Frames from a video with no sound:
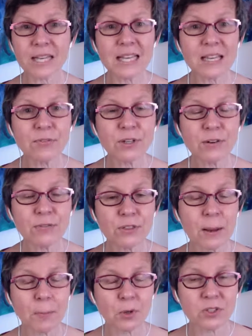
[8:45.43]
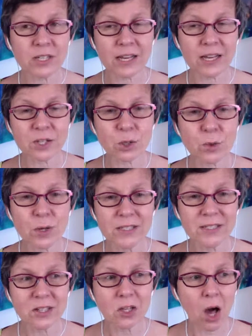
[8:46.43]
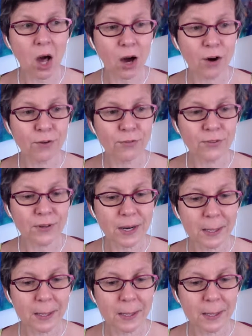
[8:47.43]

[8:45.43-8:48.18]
even if that person has a great deal of